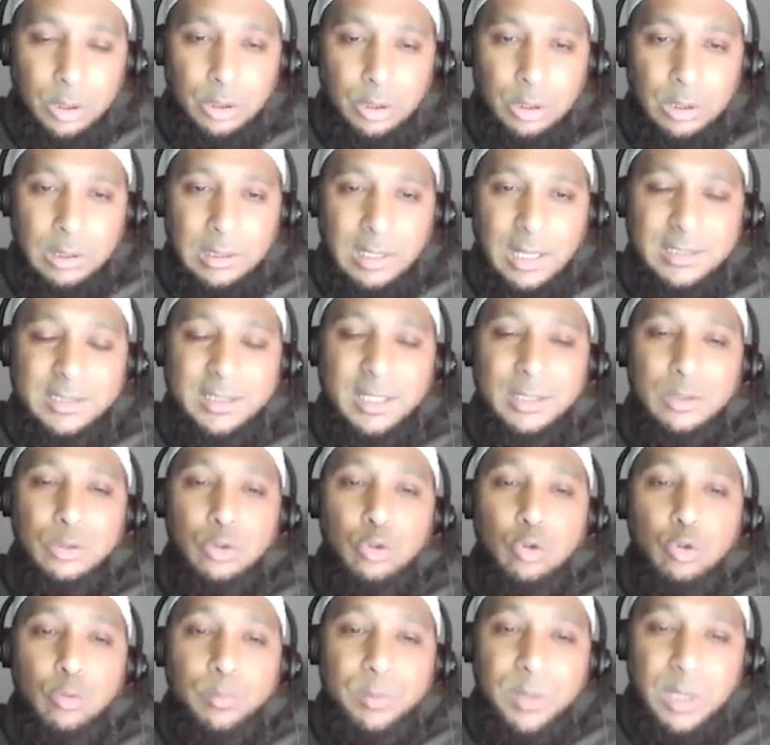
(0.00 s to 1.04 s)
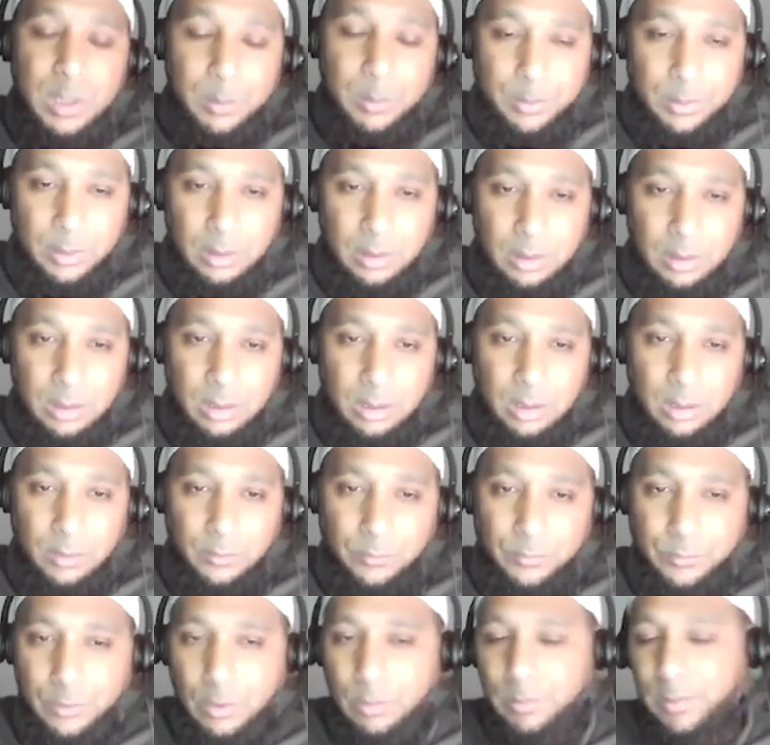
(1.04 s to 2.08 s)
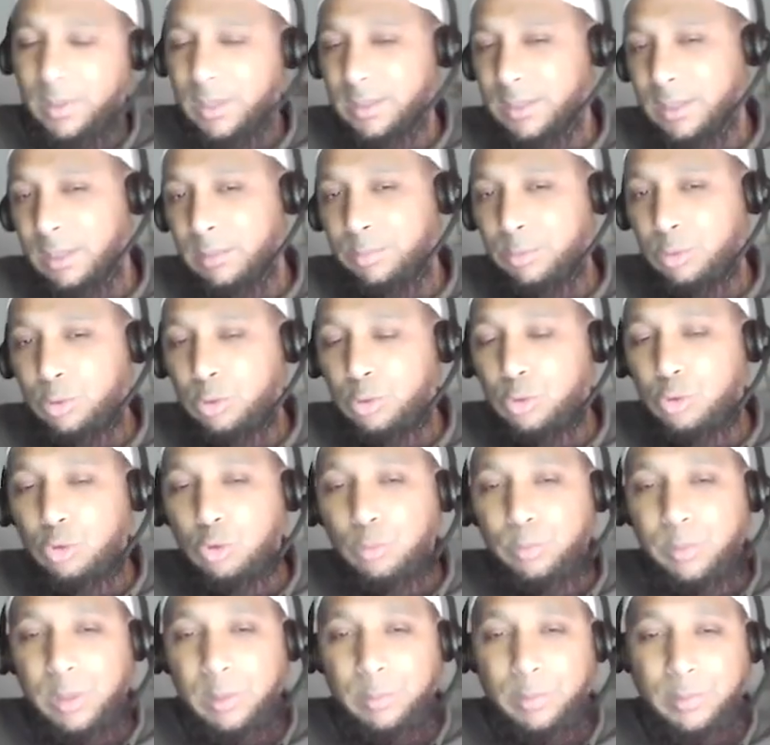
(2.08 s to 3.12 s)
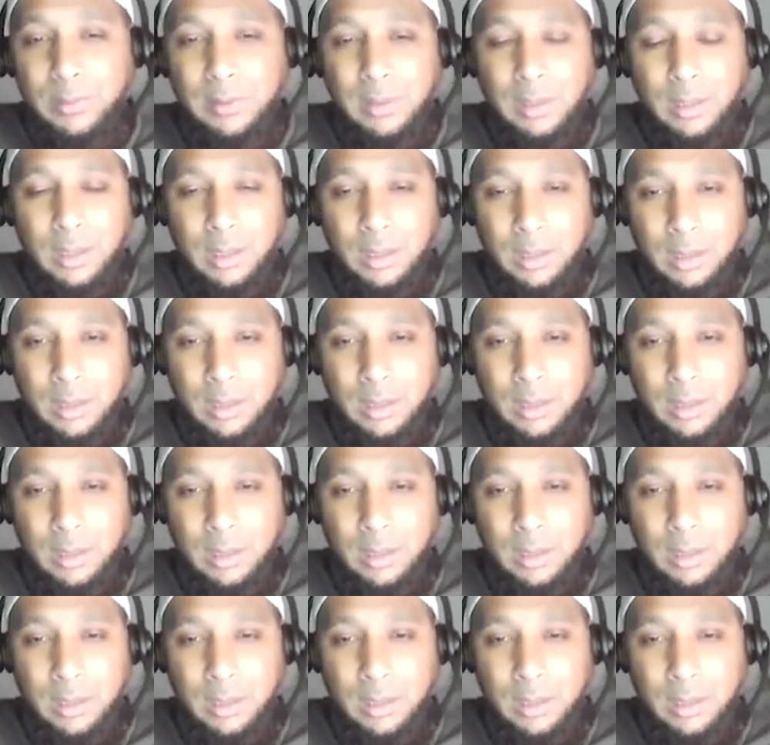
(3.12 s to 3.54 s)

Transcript: less than two people from less than two people.